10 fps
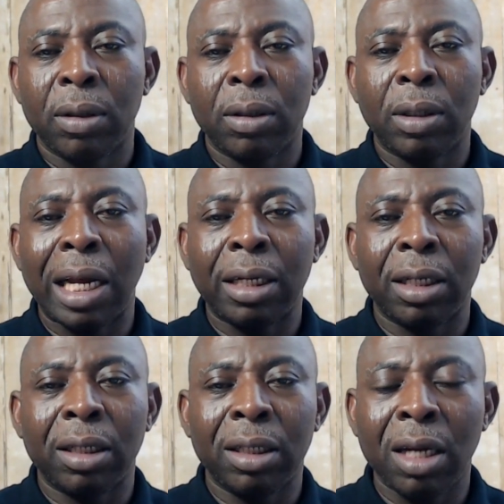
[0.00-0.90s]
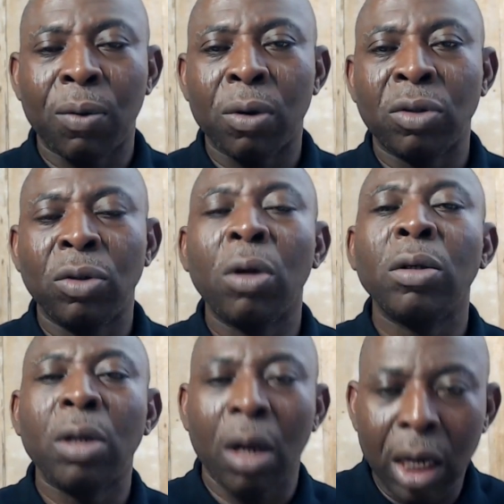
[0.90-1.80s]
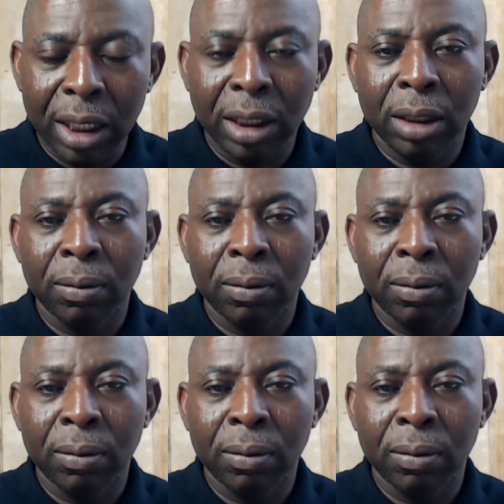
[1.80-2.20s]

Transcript: that there was no knowledge